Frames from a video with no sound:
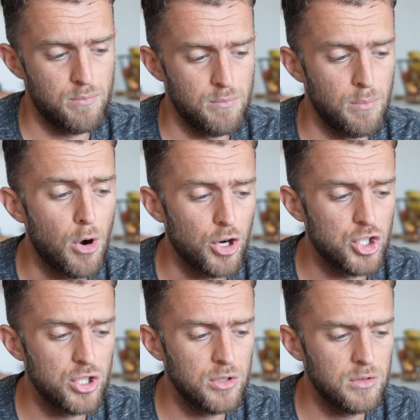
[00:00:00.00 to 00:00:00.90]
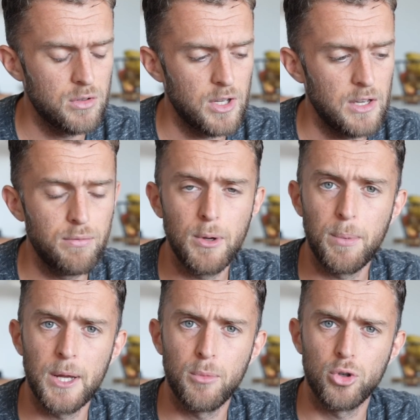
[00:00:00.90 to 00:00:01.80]
margin if we
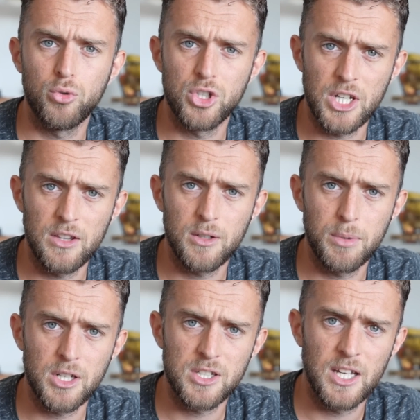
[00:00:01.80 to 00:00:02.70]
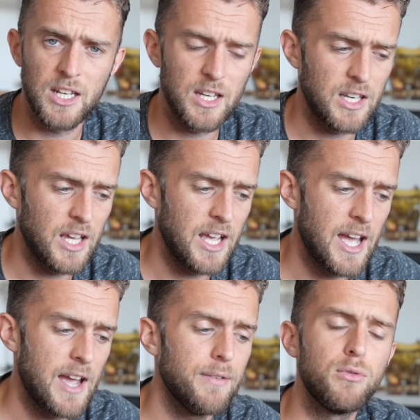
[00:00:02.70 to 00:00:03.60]
play more to the center, because then they
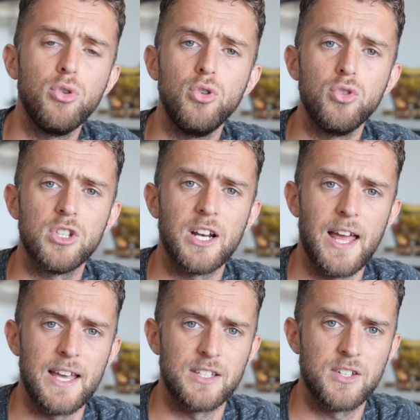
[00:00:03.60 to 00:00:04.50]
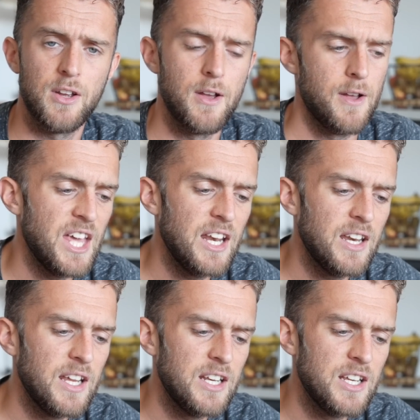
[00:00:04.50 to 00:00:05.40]
have to use the glass.
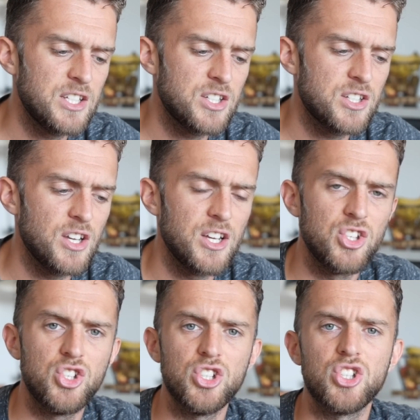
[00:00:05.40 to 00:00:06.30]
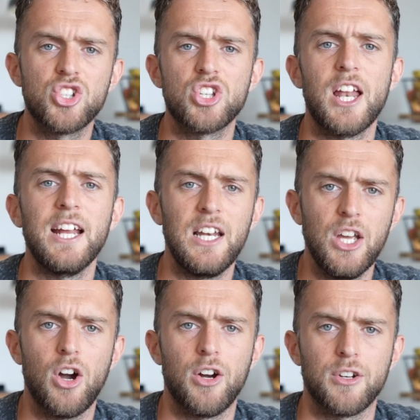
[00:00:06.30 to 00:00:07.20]
Then it is just slightly
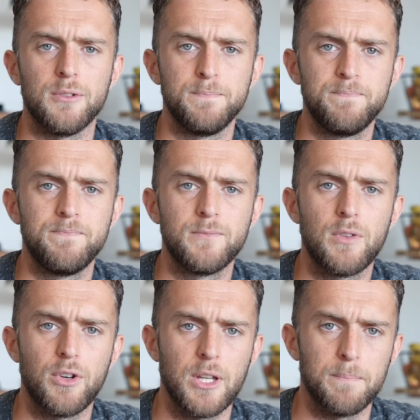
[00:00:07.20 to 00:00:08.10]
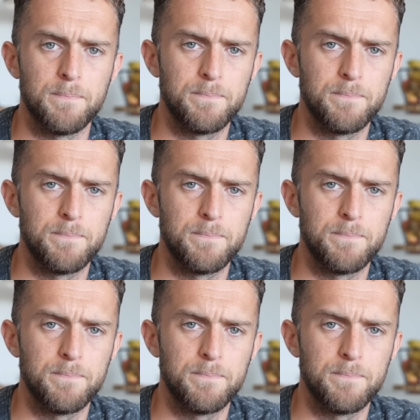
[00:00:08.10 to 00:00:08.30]
harder for them.